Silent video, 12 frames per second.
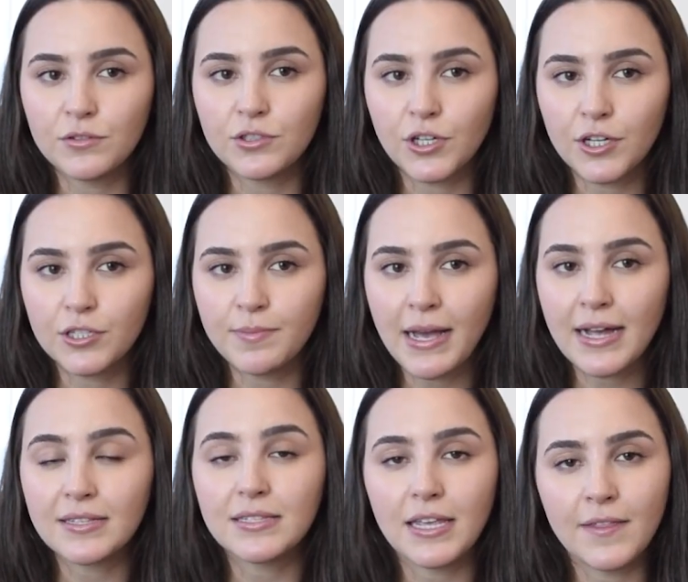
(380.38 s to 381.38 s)
those
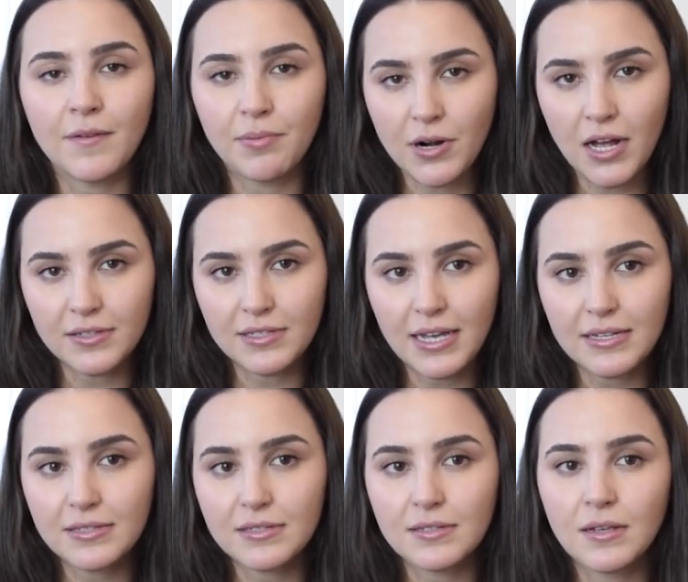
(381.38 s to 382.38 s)
chargebacks in the
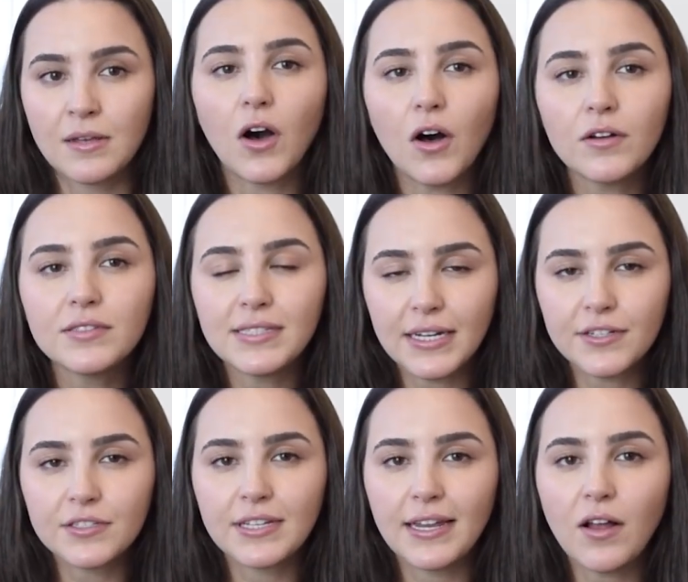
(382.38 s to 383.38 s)
process. Call
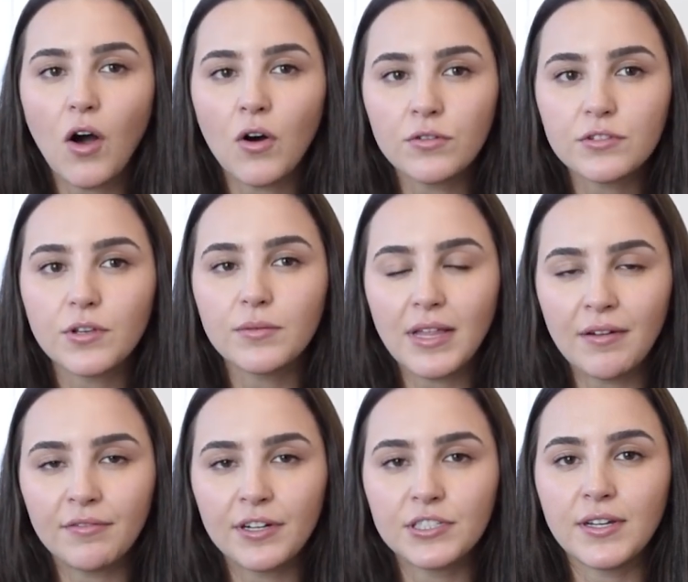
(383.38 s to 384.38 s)
centers can also
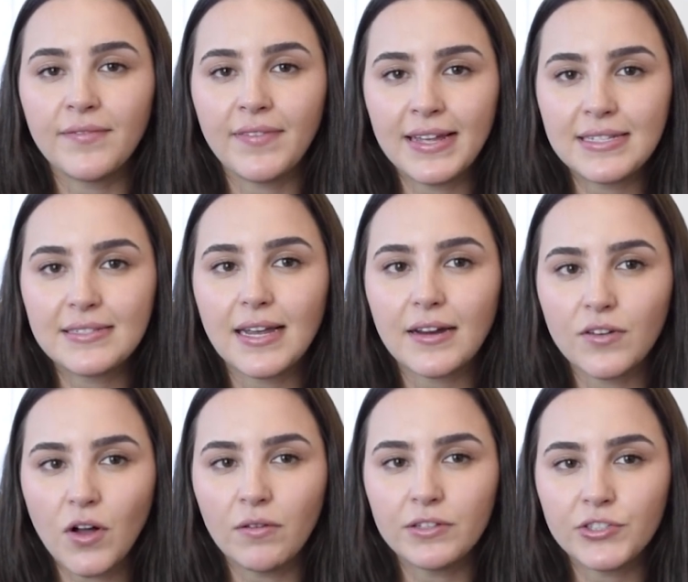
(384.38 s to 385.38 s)
leverage advanced
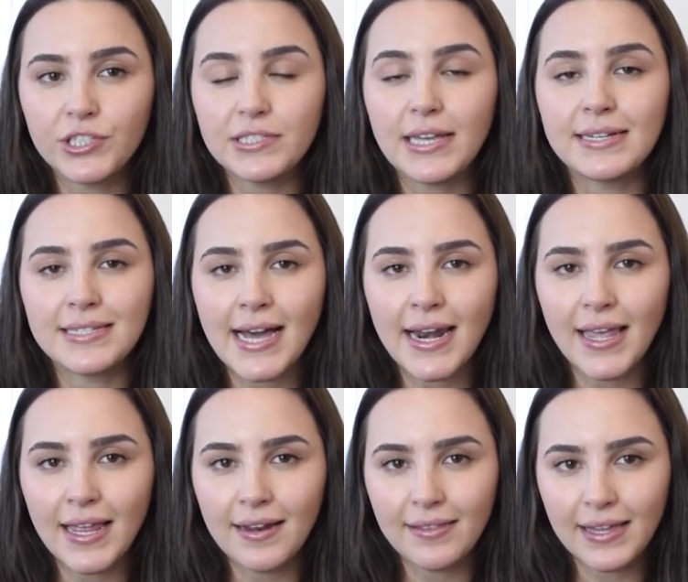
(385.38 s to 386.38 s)
technologies and data
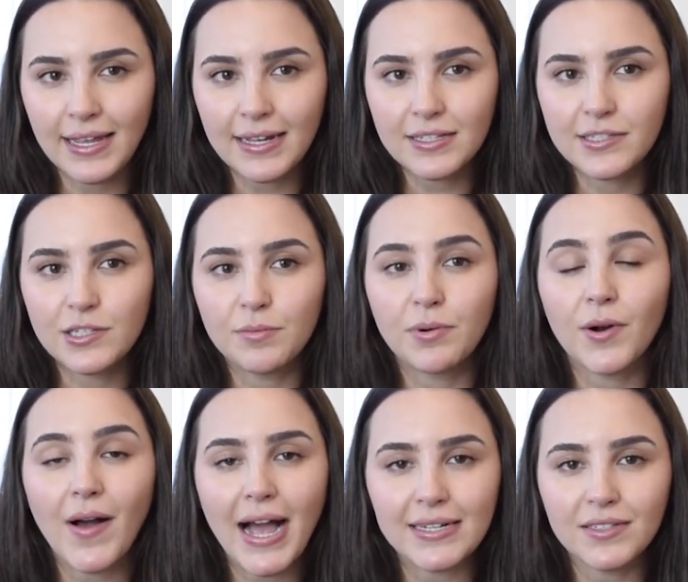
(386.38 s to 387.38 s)
analytics to
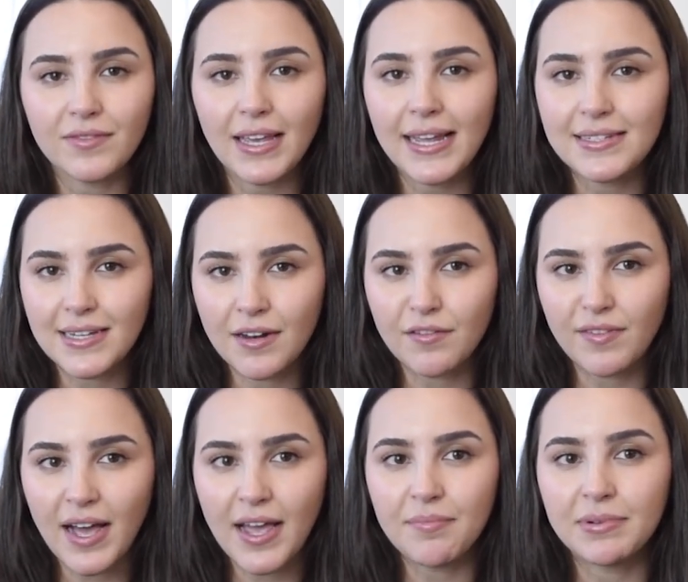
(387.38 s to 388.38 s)
proactively
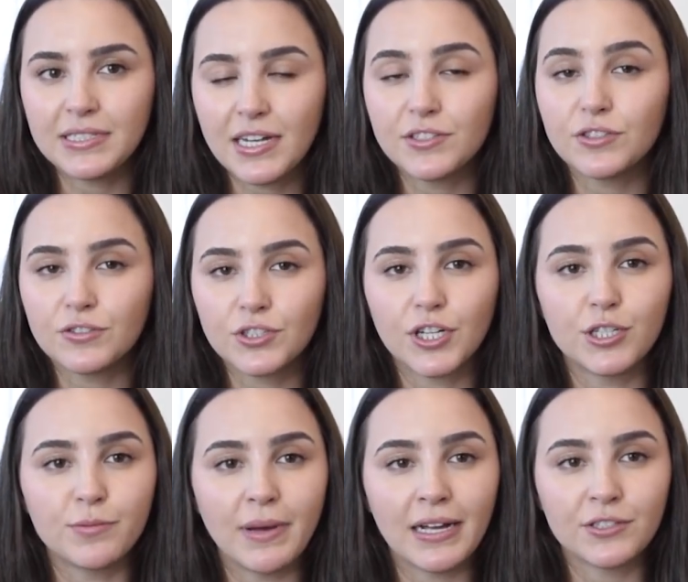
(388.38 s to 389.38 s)
identify potential
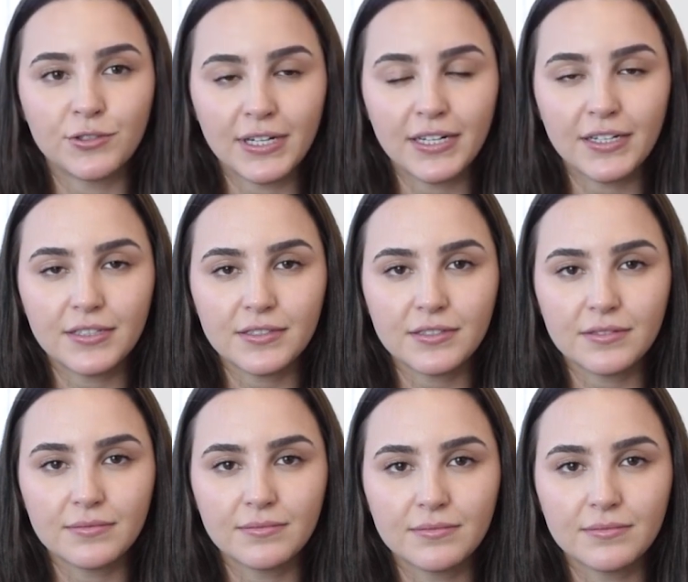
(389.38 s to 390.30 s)
chargeback triggers.